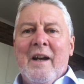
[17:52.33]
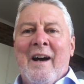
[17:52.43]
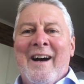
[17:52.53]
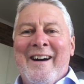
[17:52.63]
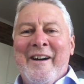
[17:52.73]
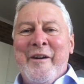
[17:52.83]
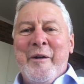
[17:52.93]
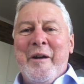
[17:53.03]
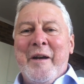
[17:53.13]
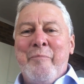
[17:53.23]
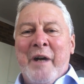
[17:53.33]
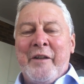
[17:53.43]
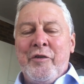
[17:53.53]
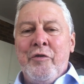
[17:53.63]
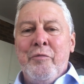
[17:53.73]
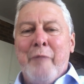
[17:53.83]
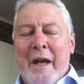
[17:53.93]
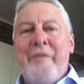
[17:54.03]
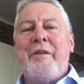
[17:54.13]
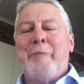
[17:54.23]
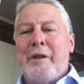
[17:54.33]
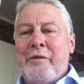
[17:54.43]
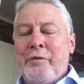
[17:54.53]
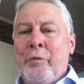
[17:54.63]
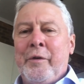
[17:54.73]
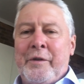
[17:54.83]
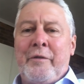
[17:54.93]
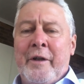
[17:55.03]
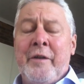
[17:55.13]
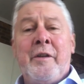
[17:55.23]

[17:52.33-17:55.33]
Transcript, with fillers: Uh, but you have to make sure it's credit